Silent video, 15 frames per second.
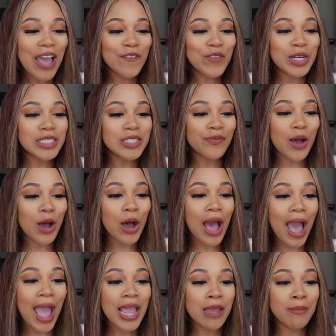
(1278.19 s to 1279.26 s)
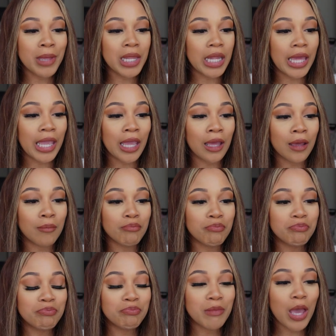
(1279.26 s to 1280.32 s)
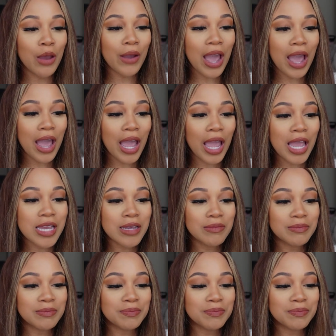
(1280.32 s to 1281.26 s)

First of all, I am a lamb. Okay?